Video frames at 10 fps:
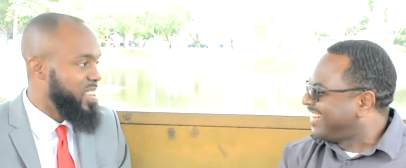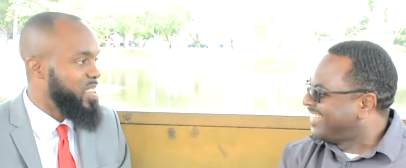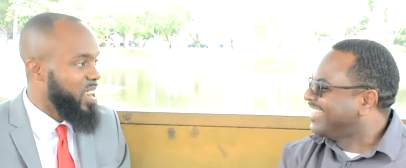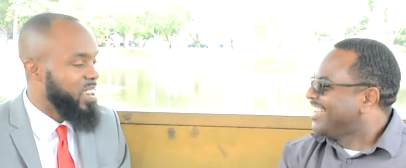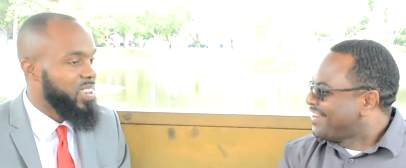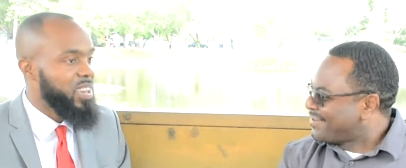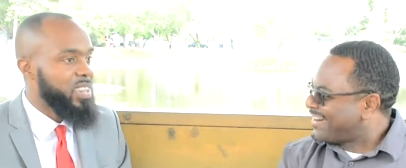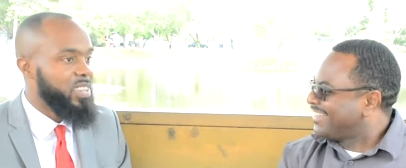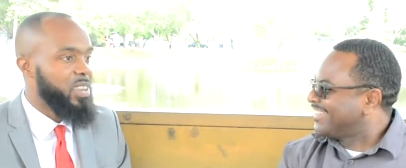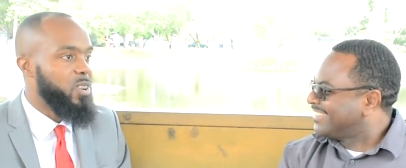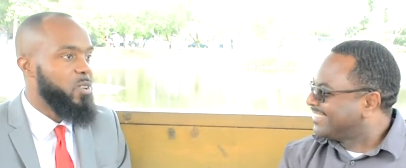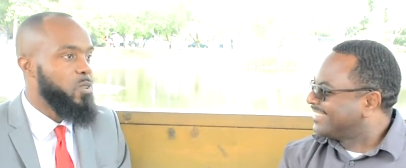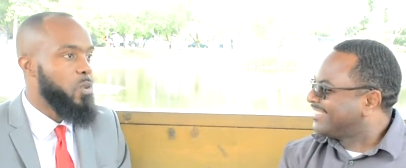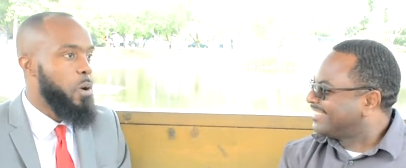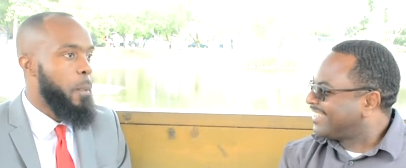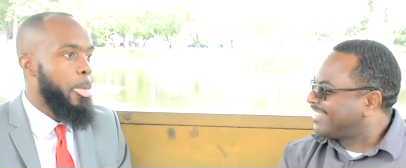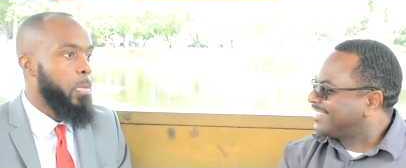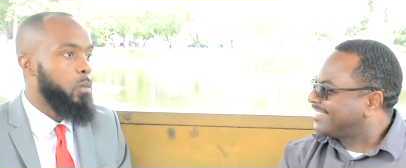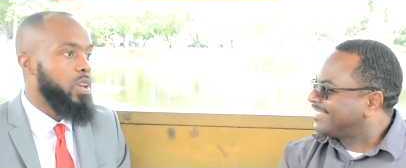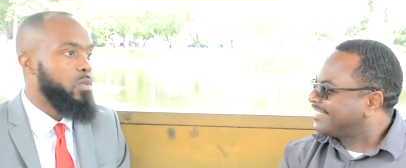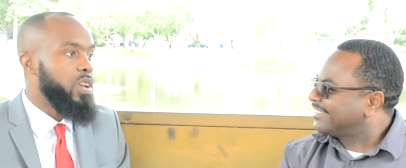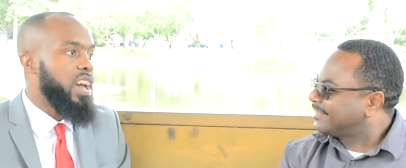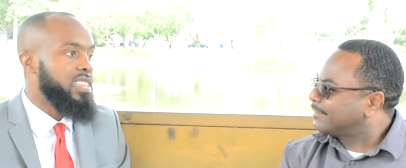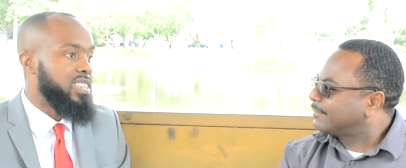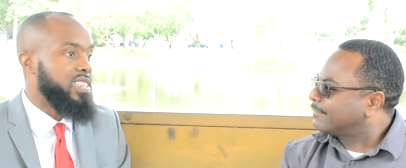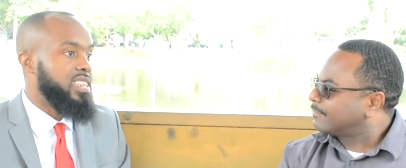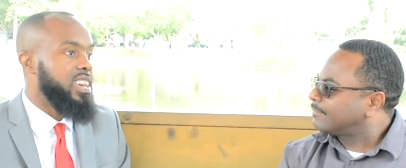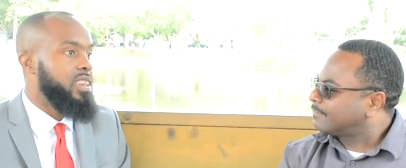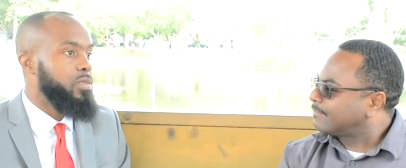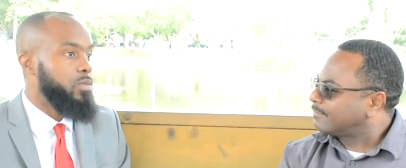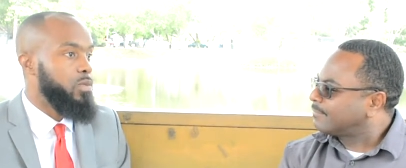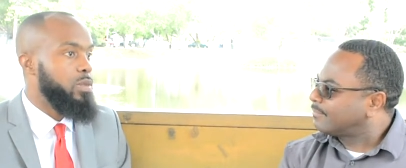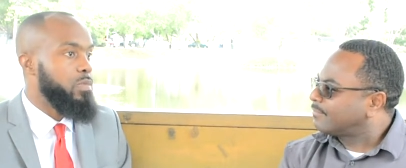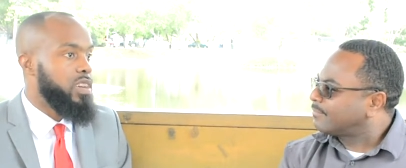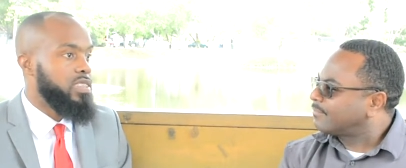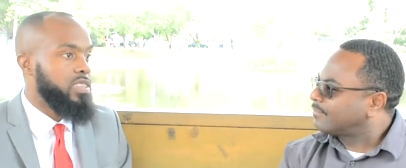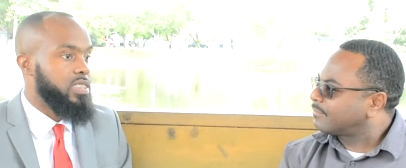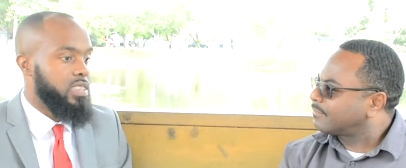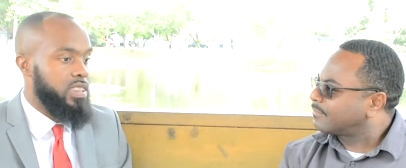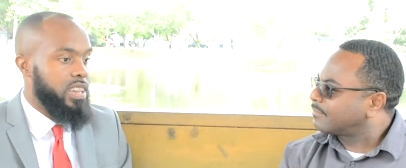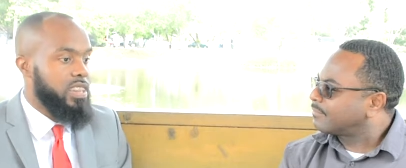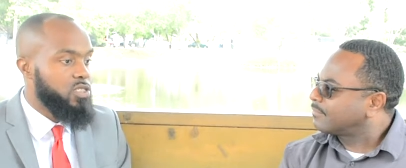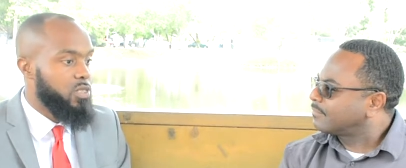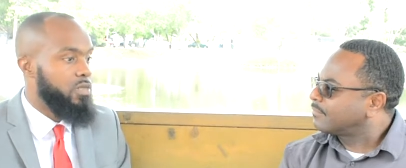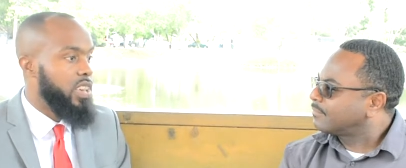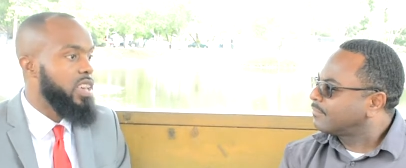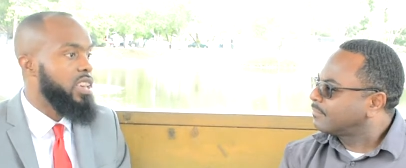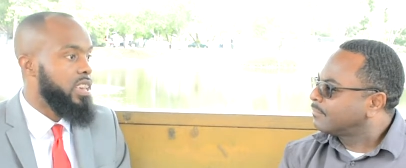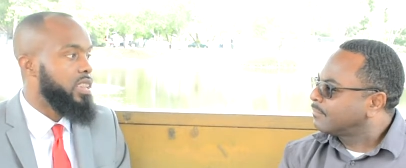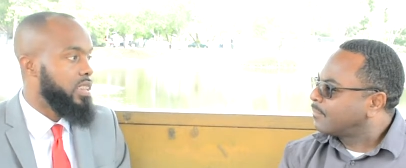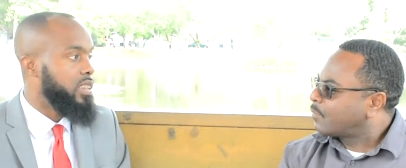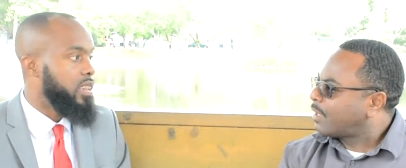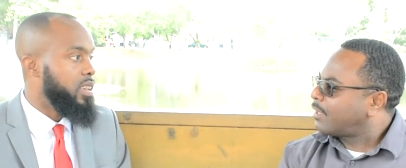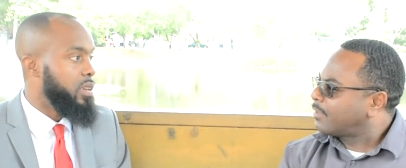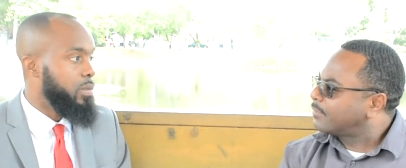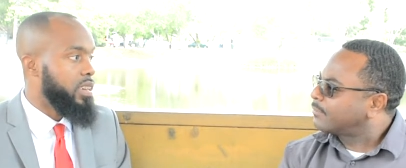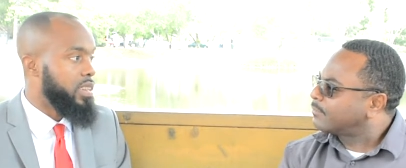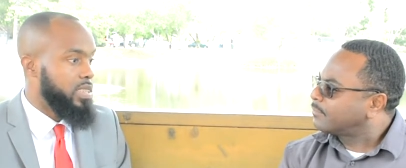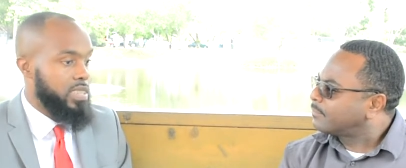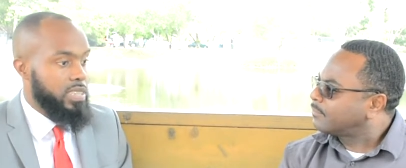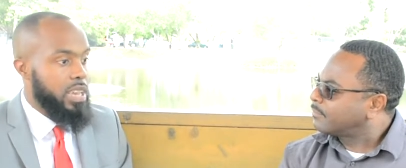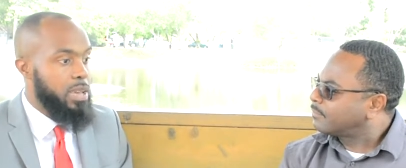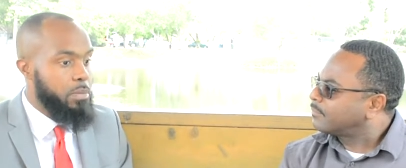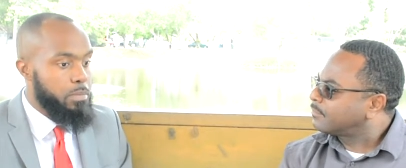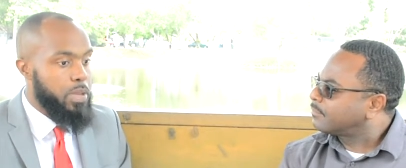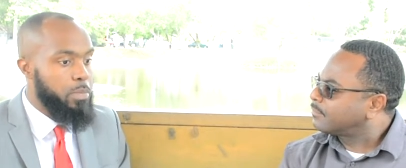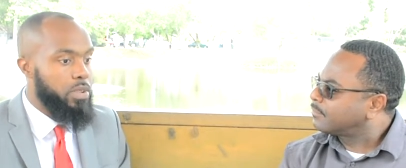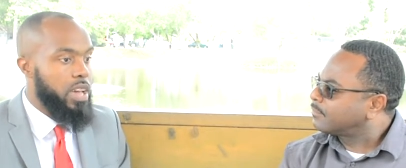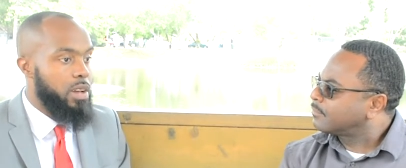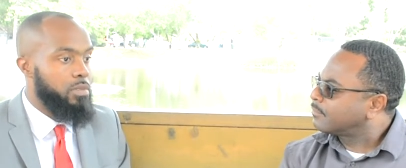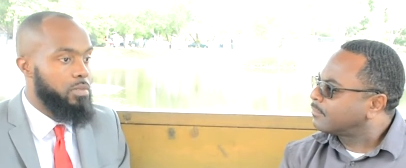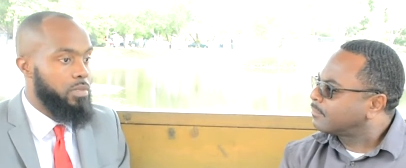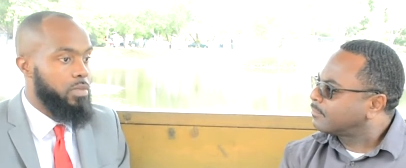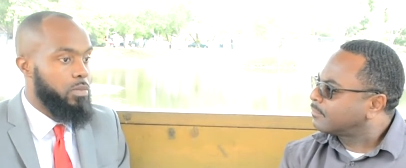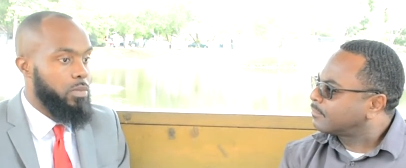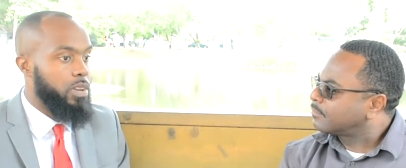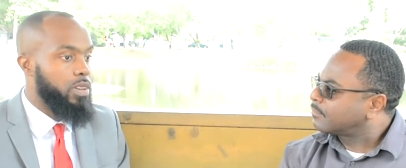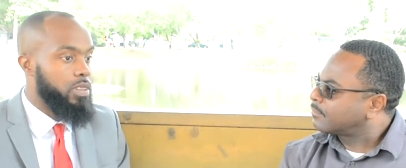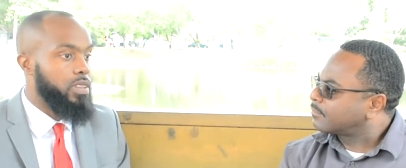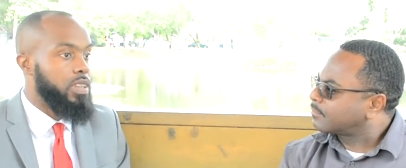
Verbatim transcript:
Speaker 1: right, you know, right, so right. we we as a city, we must intervene. Right. Because the same people that we're